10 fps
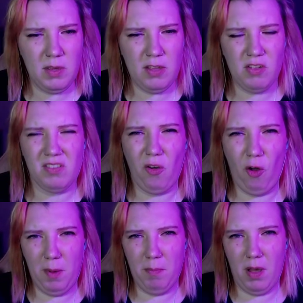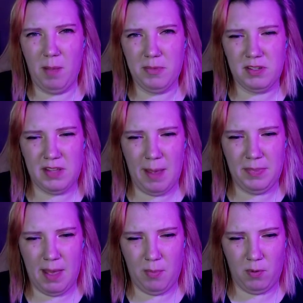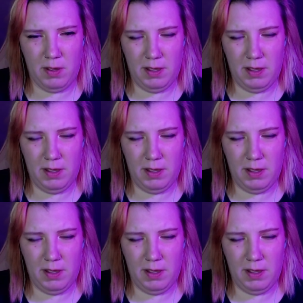He just open palm slapped that boy.